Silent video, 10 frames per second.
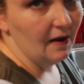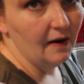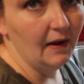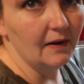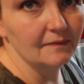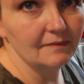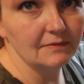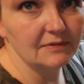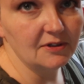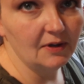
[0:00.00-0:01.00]
Alright,
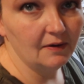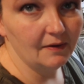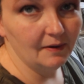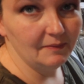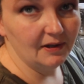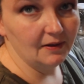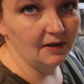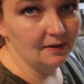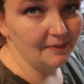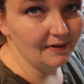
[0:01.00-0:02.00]
so now I'm going to
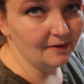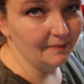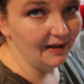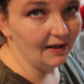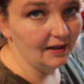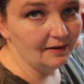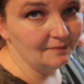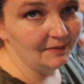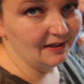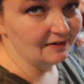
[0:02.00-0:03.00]
clean up a little bit and
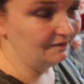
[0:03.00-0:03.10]
then make the